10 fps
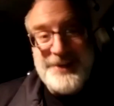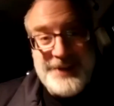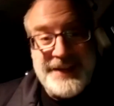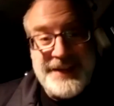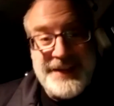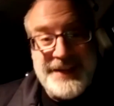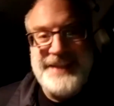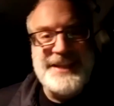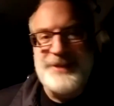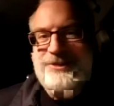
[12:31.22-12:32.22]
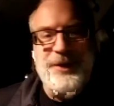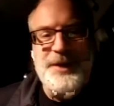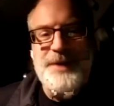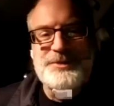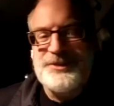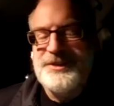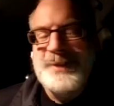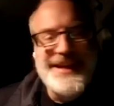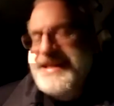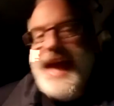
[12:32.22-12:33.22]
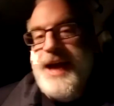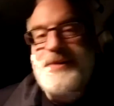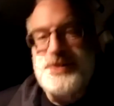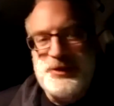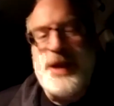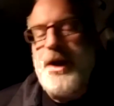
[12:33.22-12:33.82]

It was just,